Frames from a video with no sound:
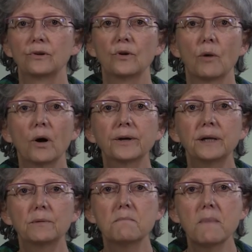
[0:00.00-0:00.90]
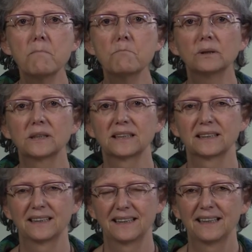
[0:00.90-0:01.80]
your body remembers
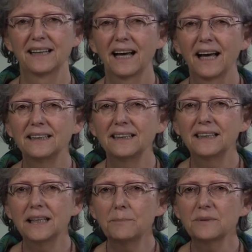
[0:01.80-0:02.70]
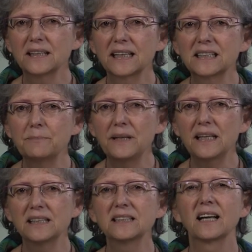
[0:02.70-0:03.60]
and keeps the
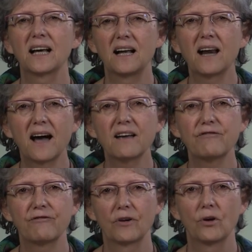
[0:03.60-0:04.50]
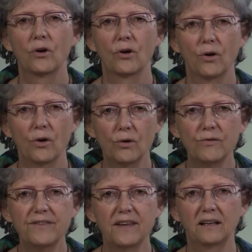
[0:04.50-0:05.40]
experience alive
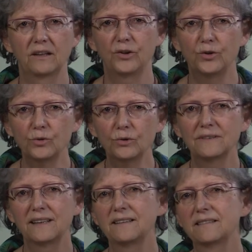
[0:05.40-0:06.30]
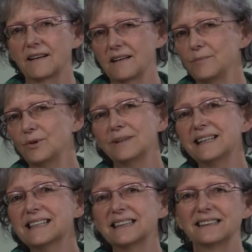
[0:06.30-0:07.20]
until you take the time to
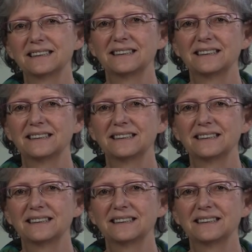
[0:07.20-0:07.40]
listen.